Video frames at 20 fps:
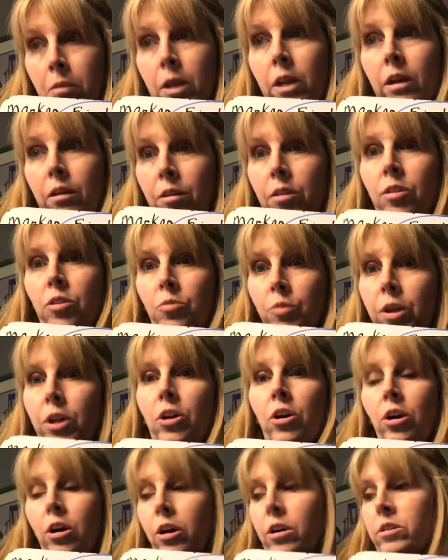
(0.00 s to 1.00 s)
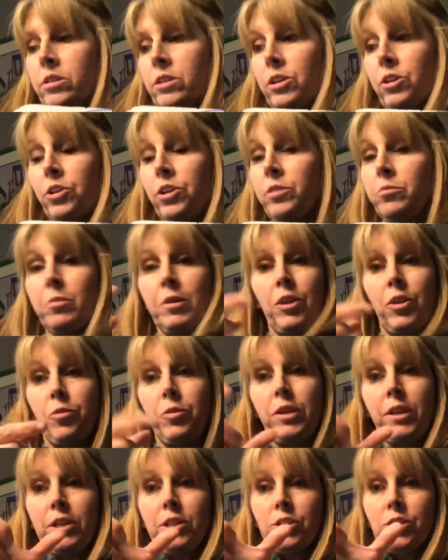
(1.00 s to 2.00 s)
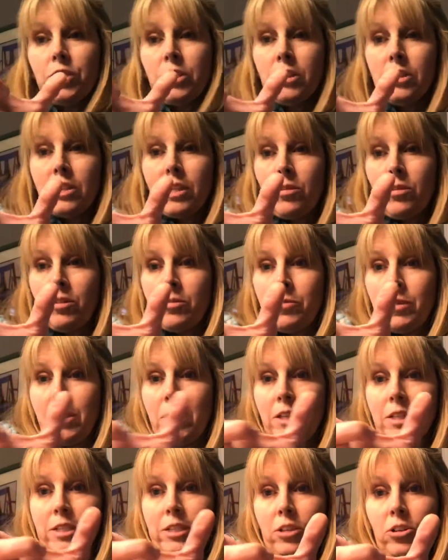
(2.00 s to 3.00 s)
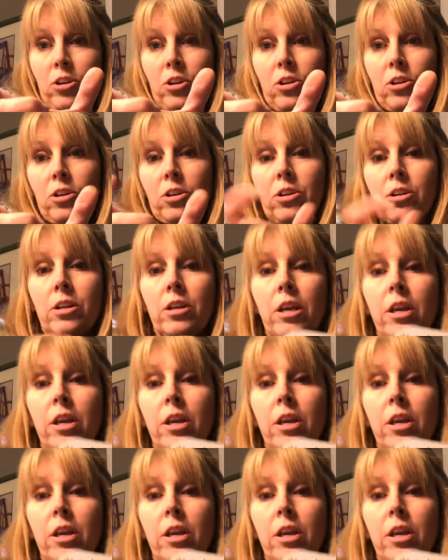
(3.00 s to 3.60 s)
Yeah, 3 yards. It couldn't be 3 inches, that would be this long.